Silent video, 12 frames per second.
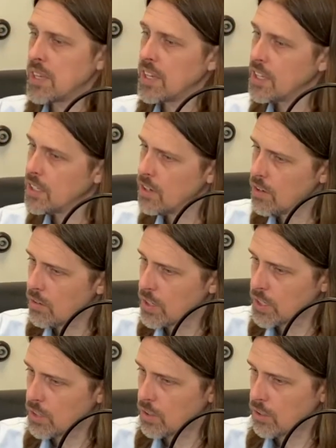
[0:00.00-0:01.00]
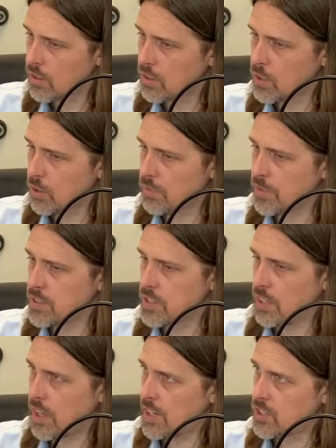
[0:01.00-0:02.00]
hindering your
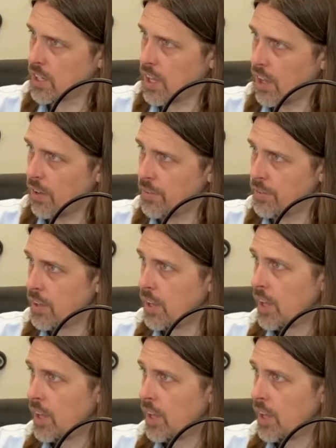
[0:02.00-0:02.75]
physiologic health,